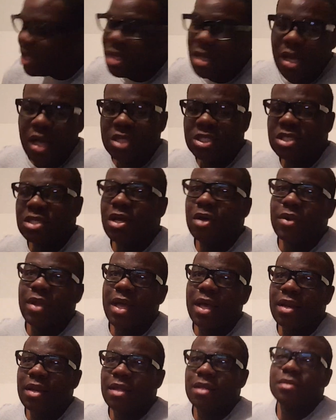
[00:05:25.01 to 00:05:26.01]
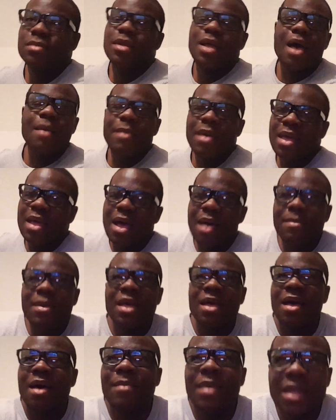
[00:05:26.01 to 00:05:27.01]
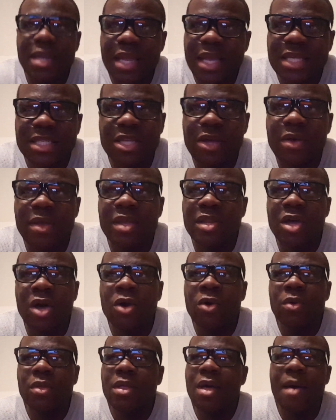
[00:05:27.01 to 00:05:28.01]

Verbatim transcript: Y'all should know that. I bet niggas only know.